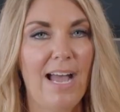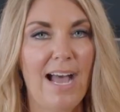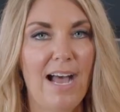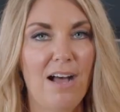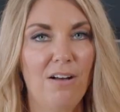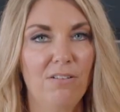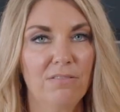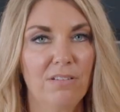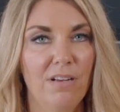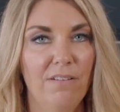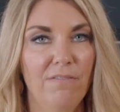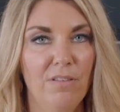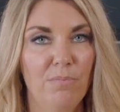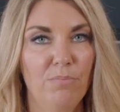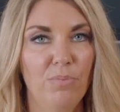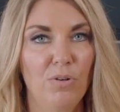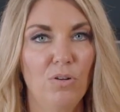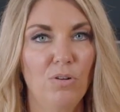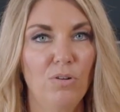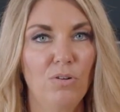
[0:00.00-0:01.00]
out of the
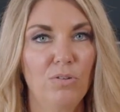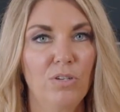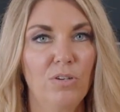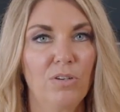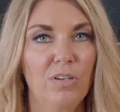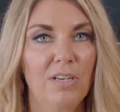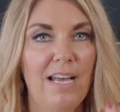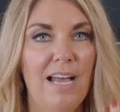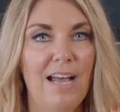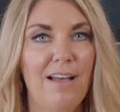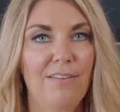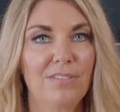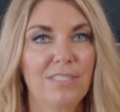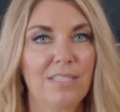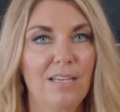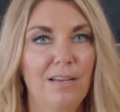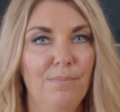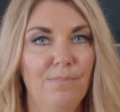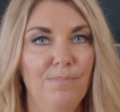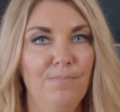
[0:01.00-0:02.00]
bowl, you're gonna have
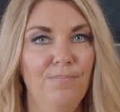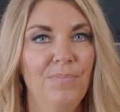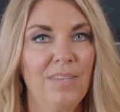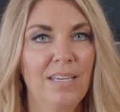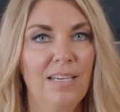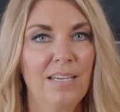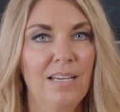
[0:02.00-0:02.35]
some